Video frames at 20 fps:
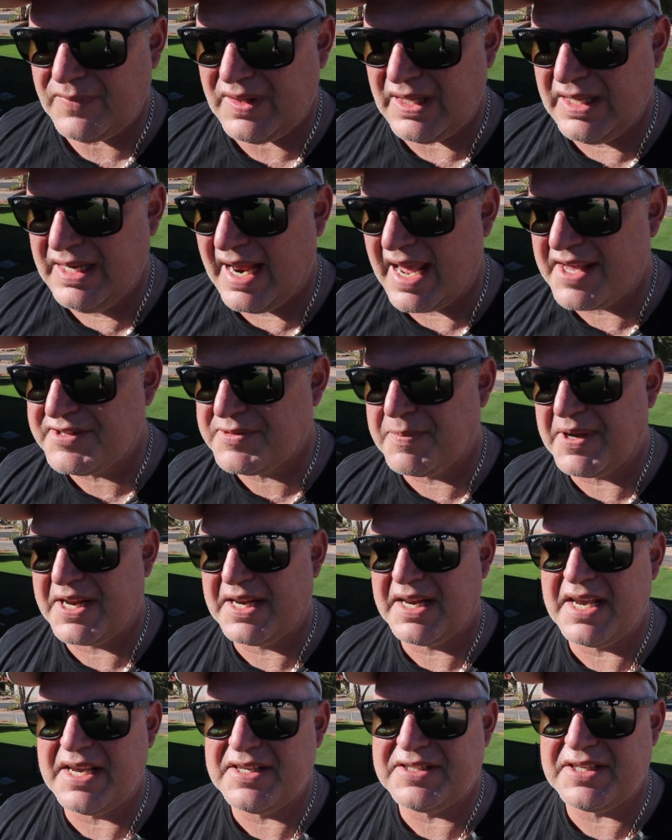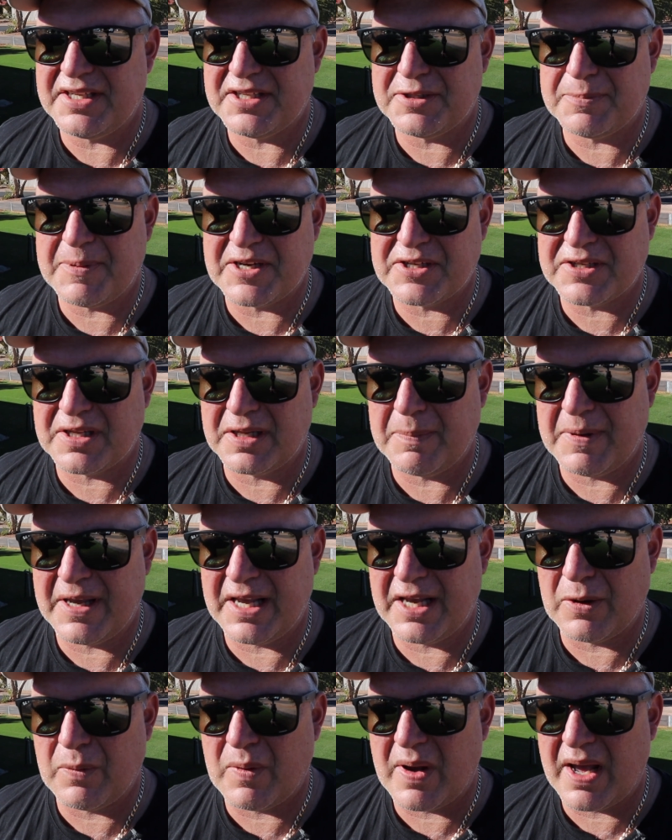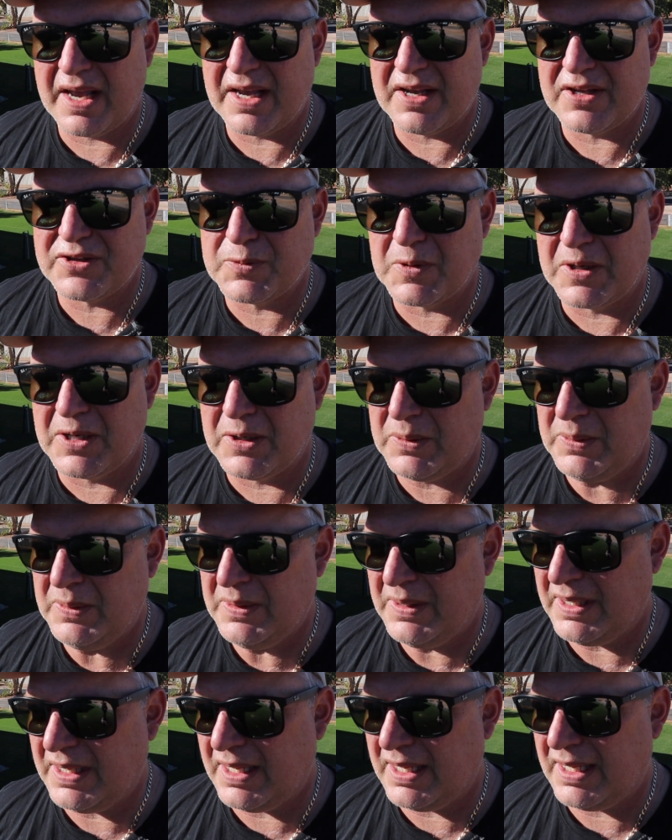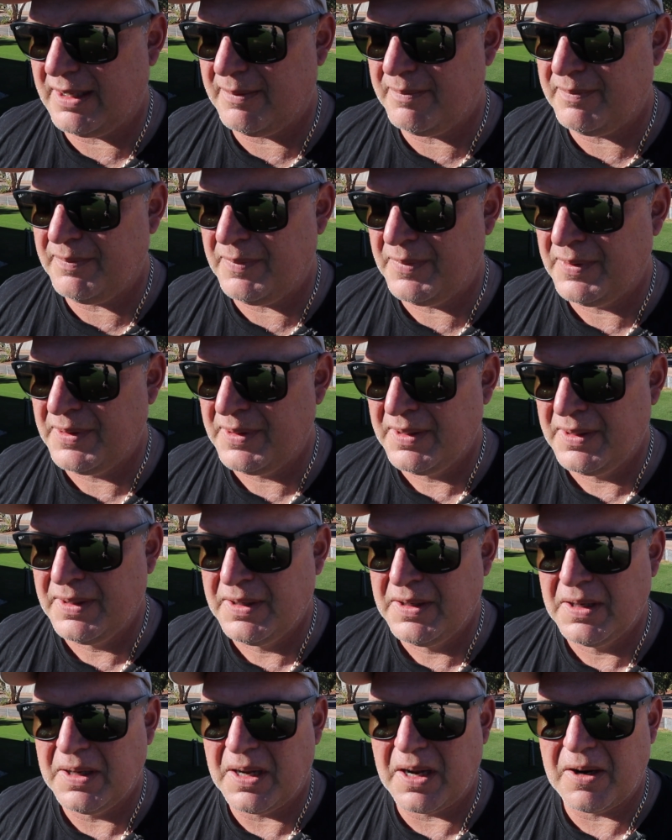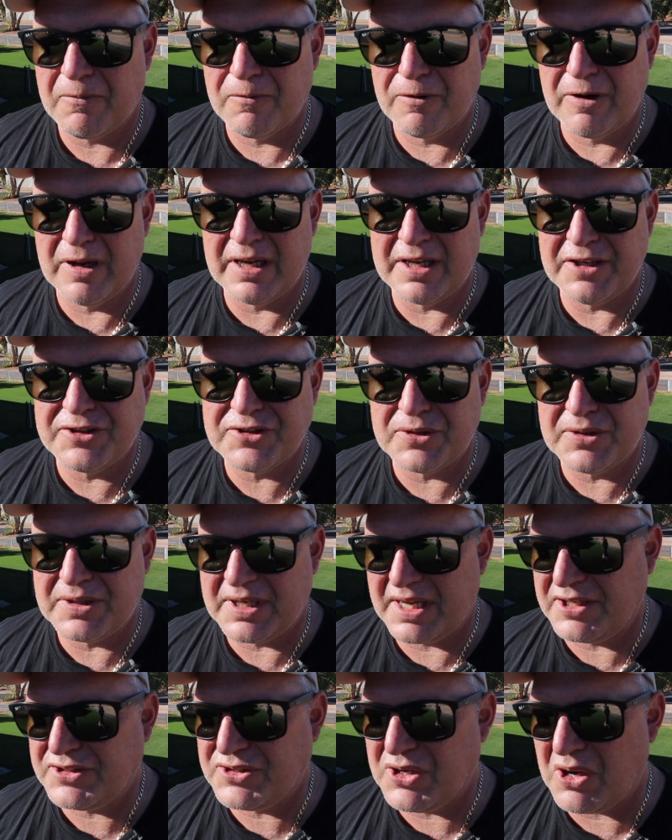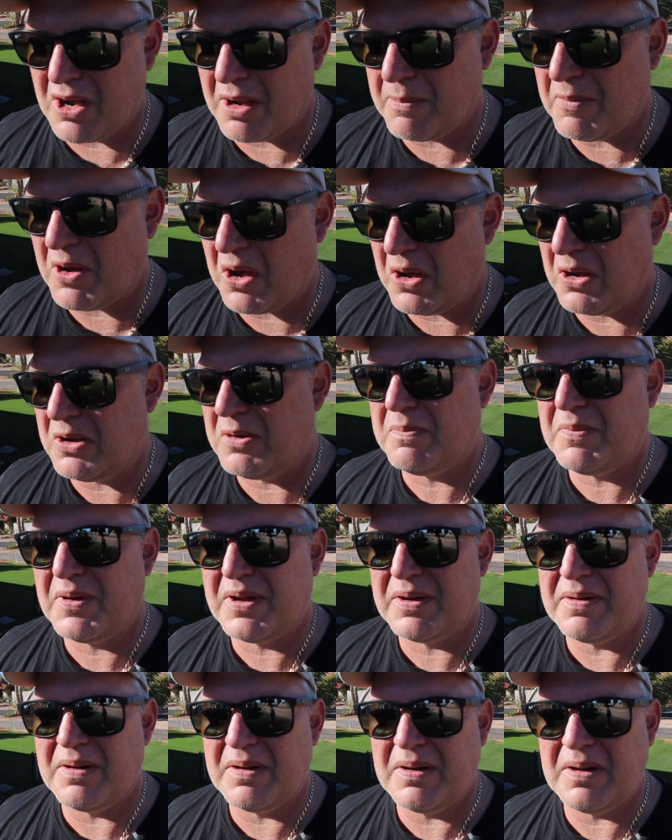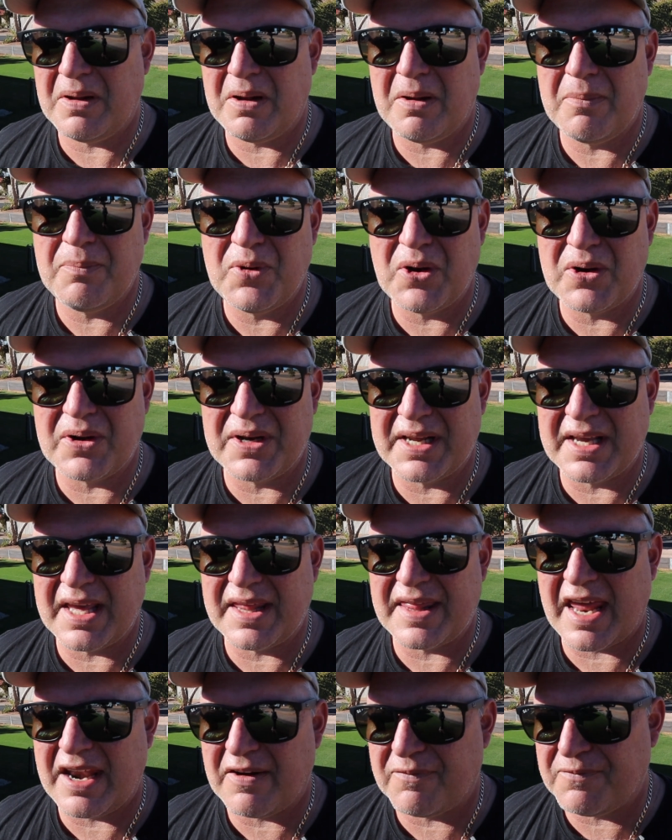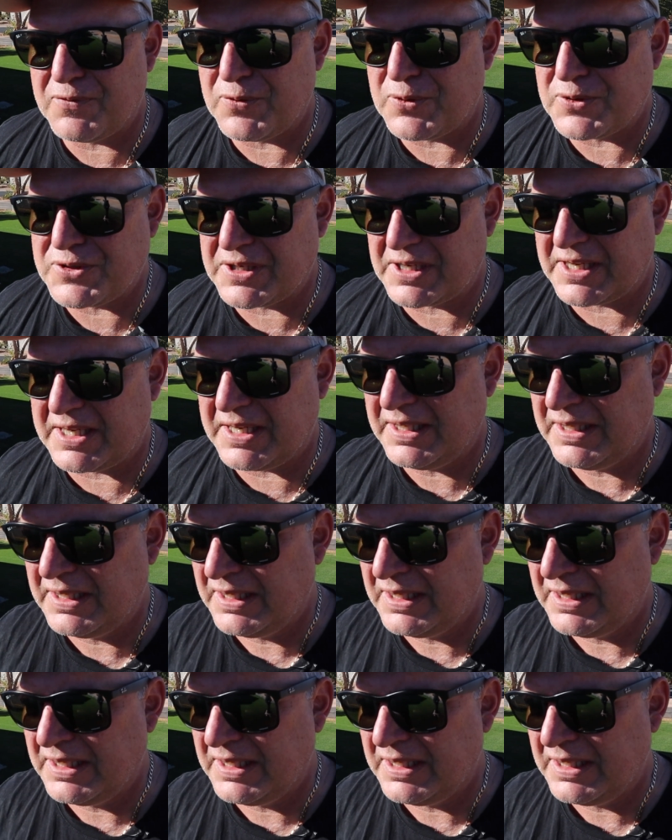It hasn't been easy, especially being away as well. I really do need time home, but I'm not going to get that, unfortunately.